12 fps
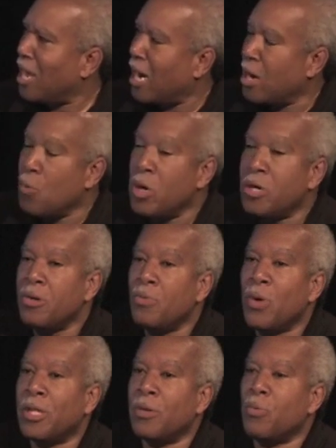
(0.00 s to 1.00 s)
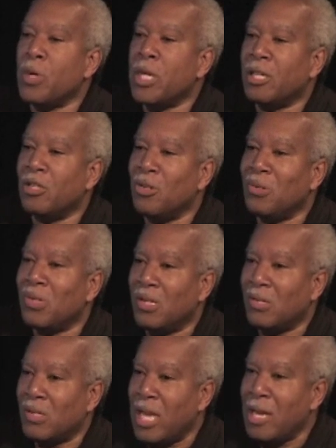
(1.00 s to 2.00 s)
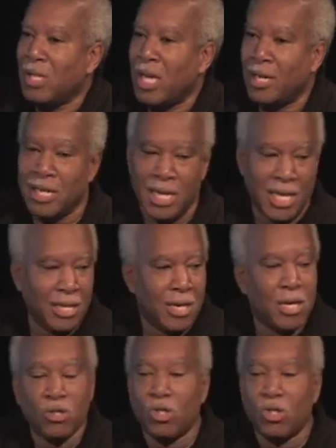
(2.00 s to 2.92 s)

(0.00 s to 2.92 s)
And I wondered whether we could use the same technique